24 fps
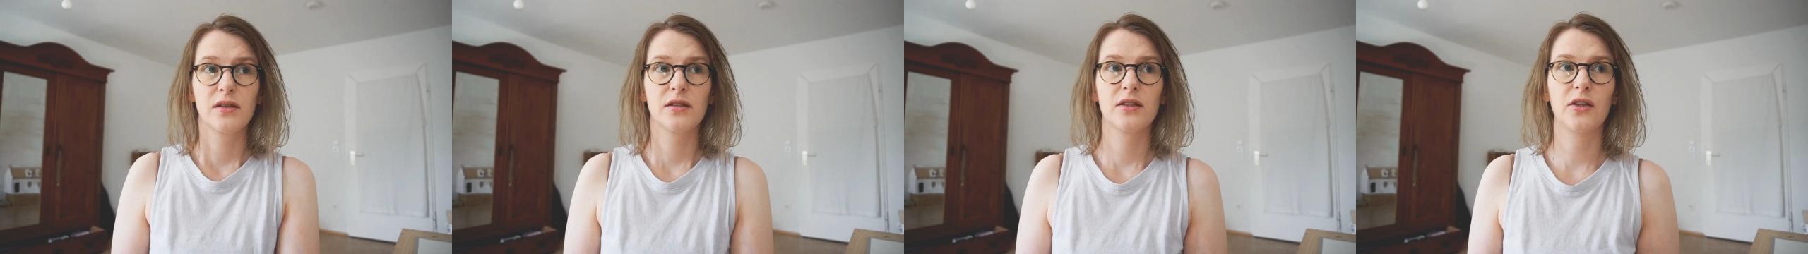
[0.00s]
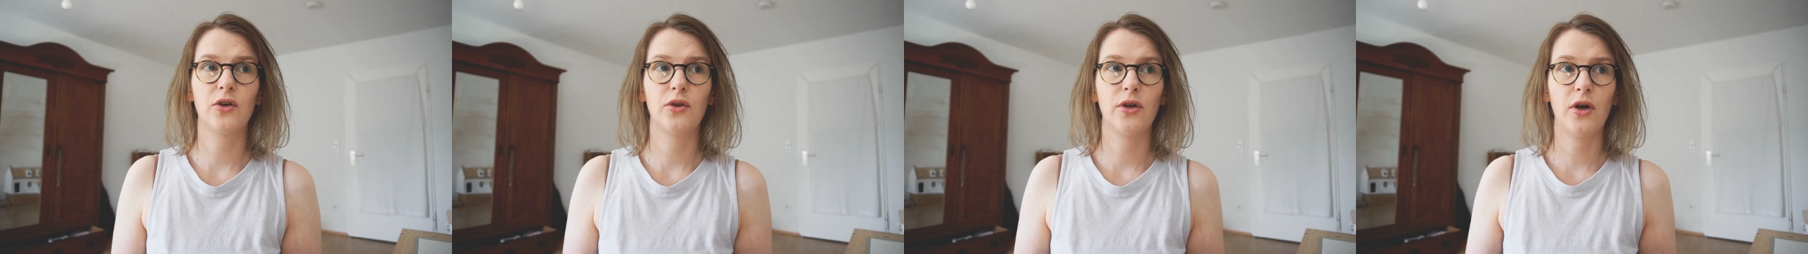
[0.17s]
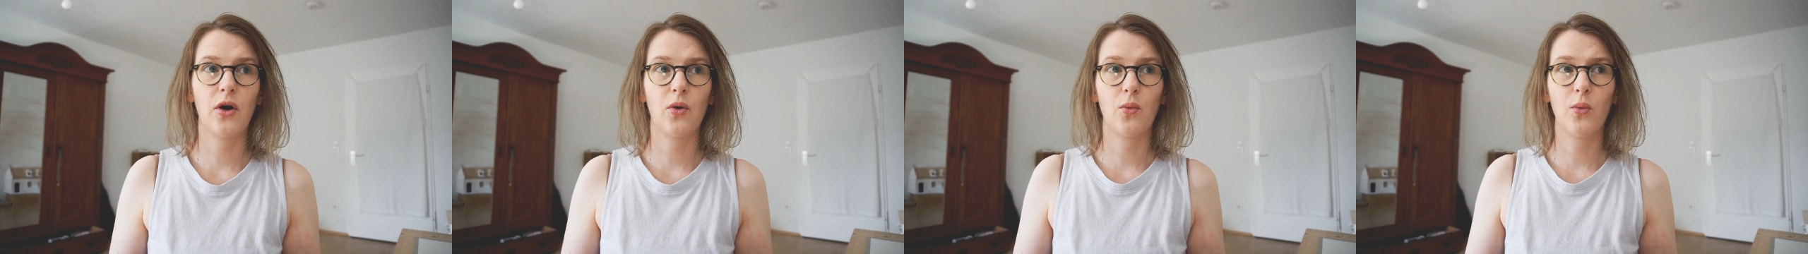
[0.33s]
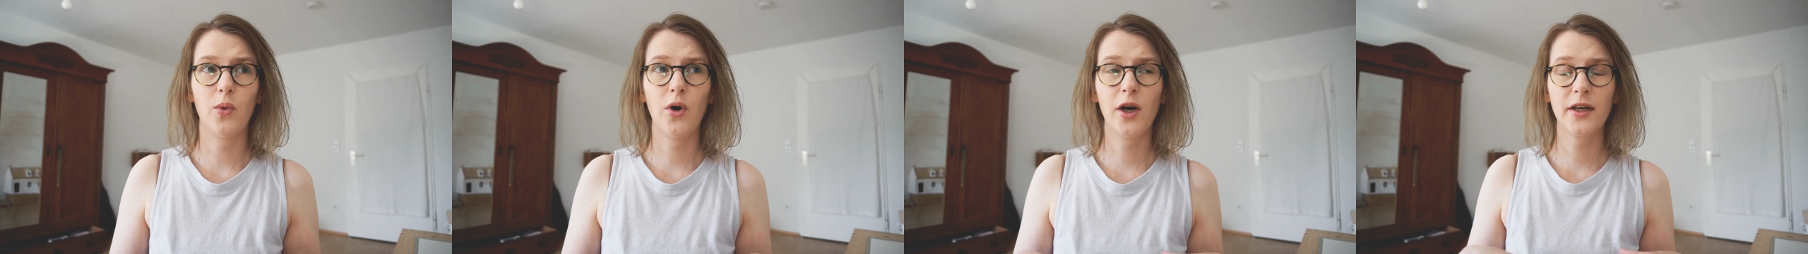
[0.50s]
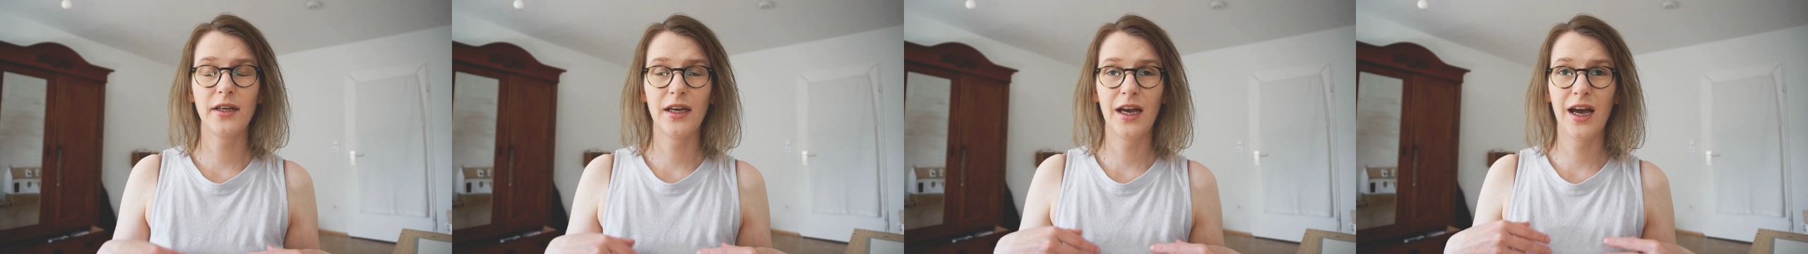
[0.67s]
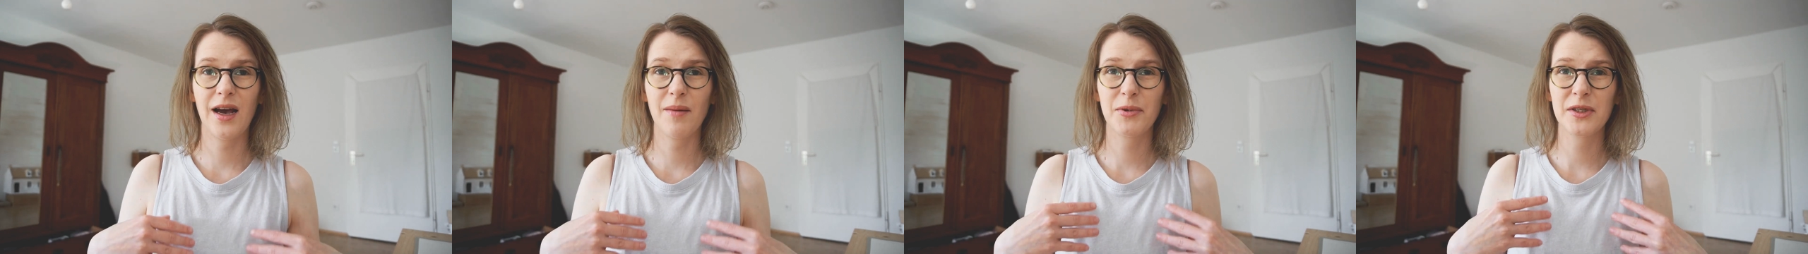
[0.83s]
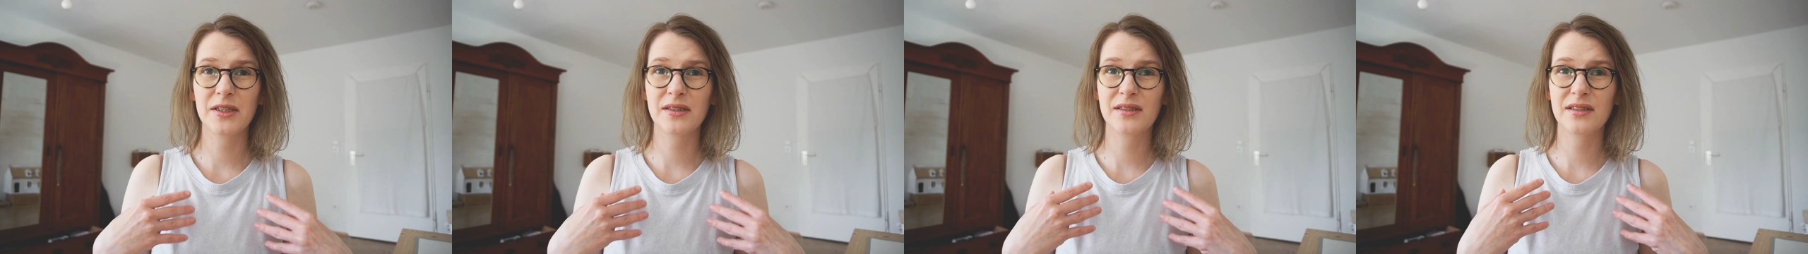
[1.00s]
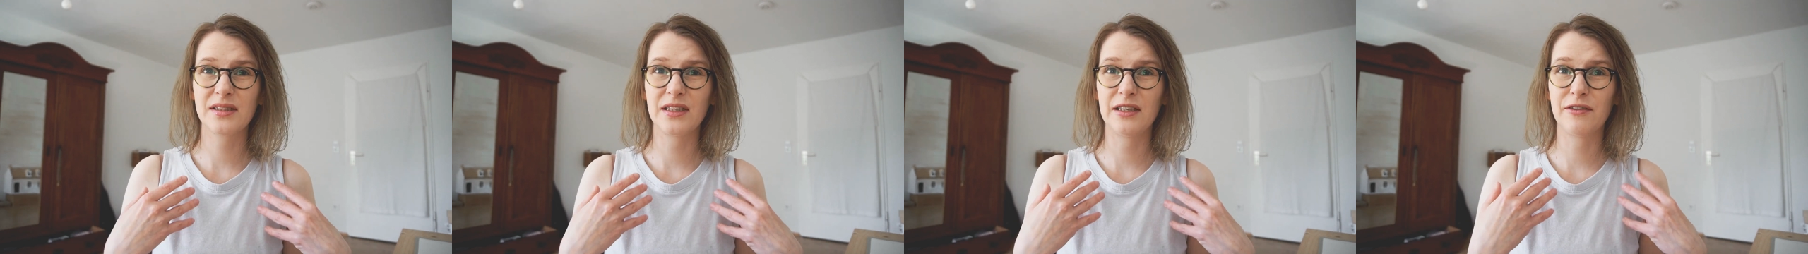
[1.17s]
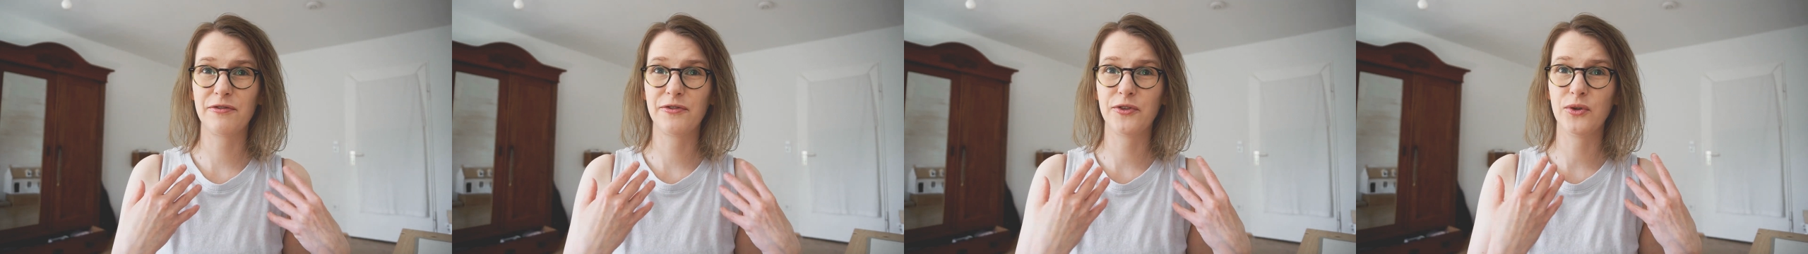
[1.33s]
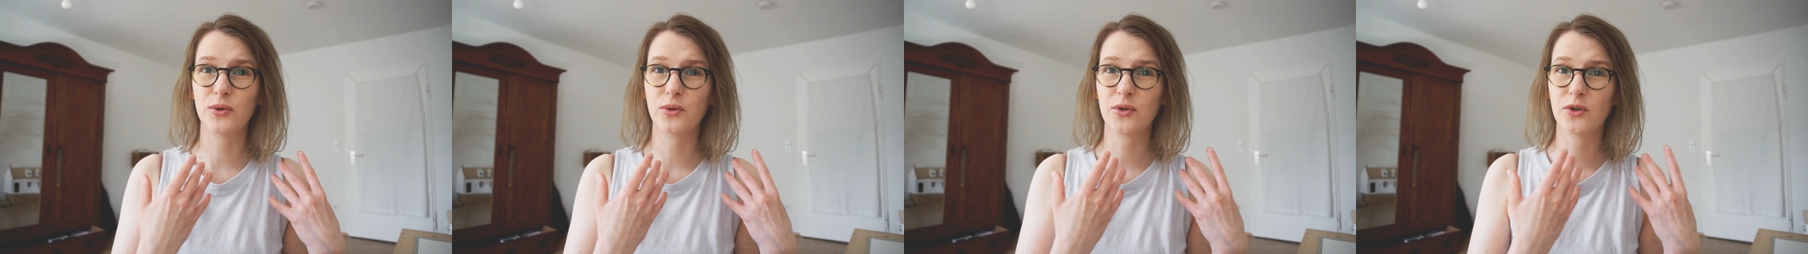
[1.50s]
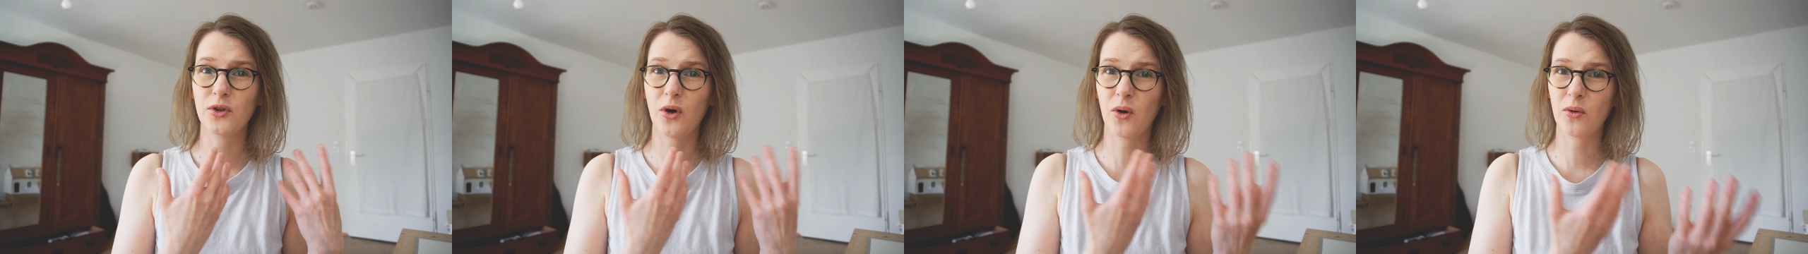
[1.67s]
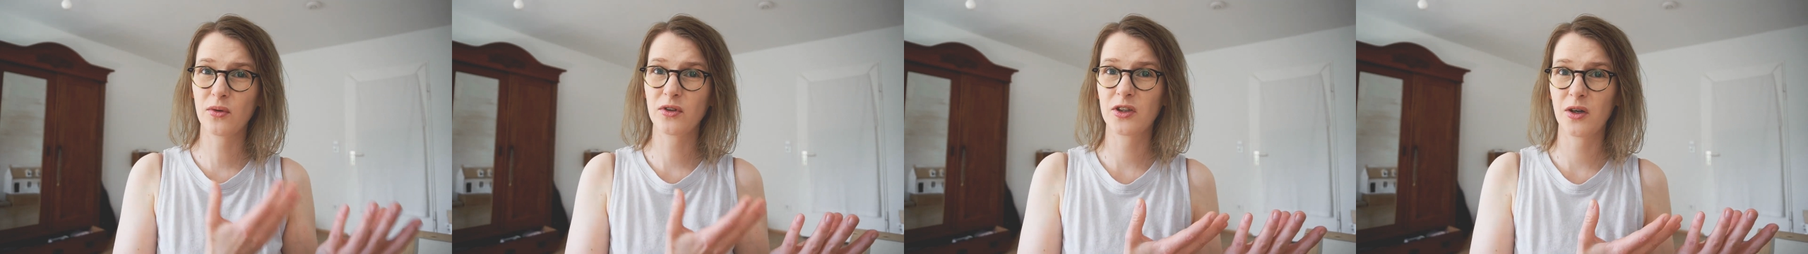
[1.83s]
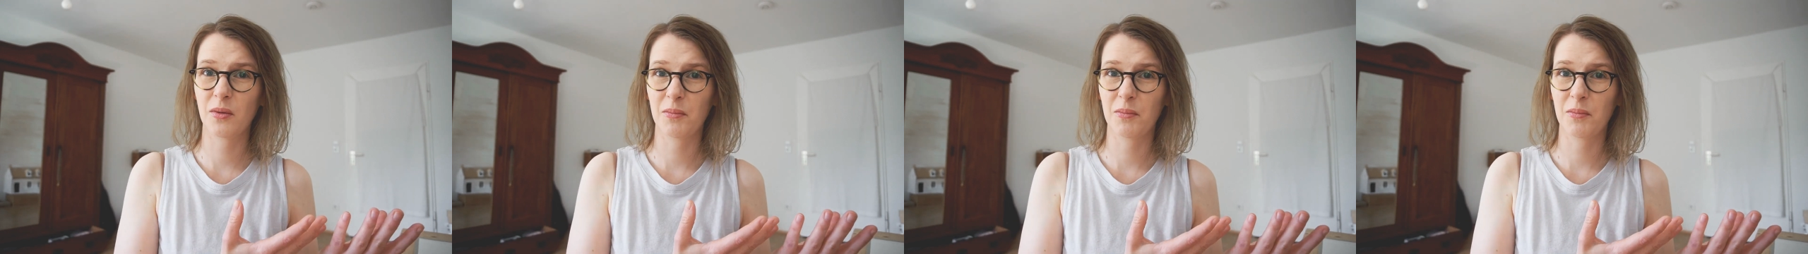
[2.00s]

So now what happens if you don't